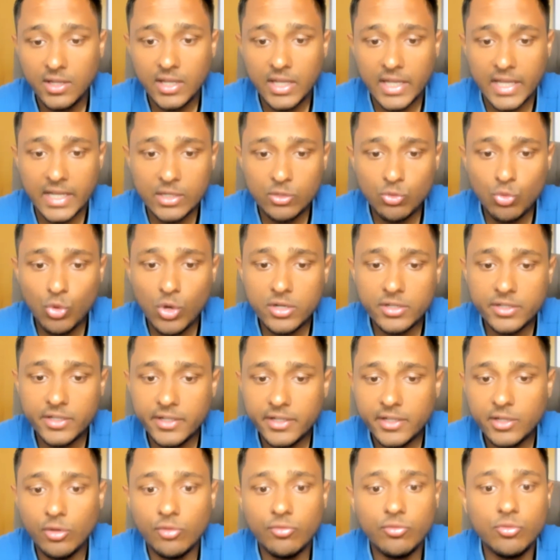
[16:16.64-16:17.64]
and
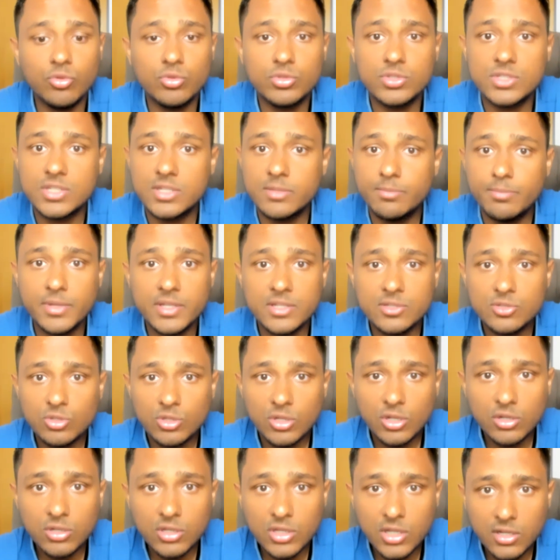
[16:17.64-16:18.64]
quantity of course depends on
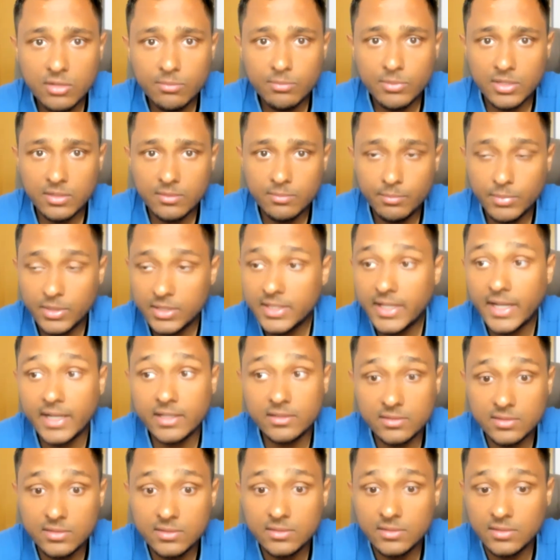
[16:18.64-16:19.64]
our karma, but
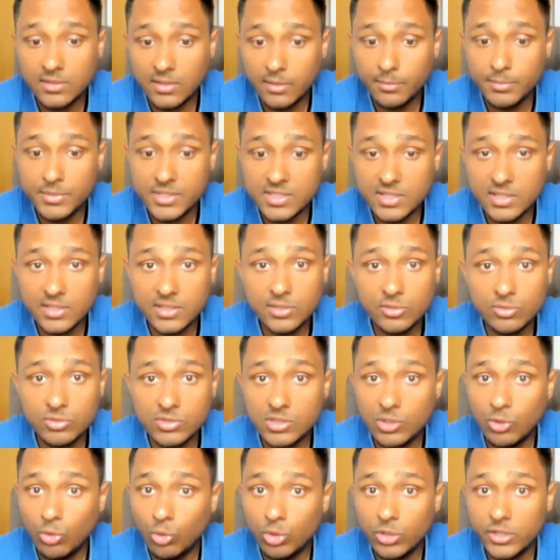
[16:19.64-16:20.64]
that's a misery. You
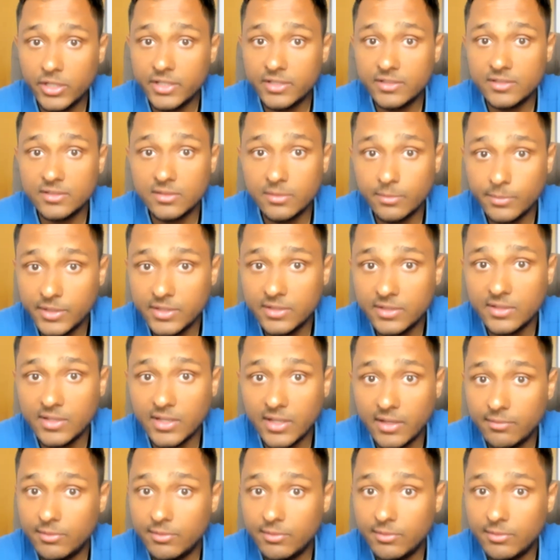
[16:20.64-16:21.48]
see, old age is a misery.